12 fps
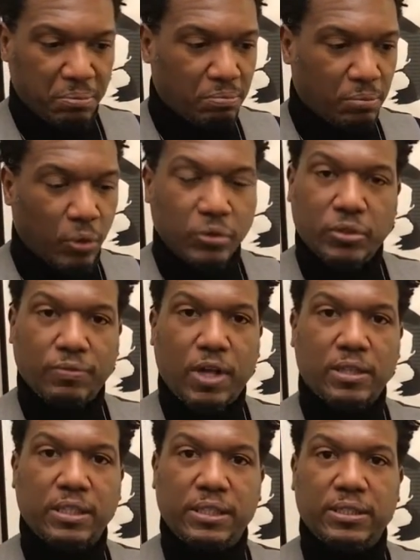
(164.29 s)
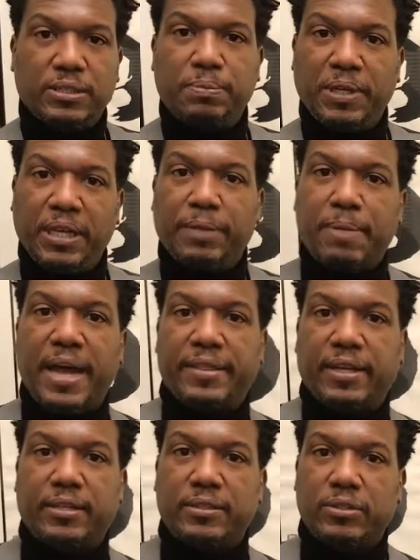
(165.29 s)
most of all is being empathic.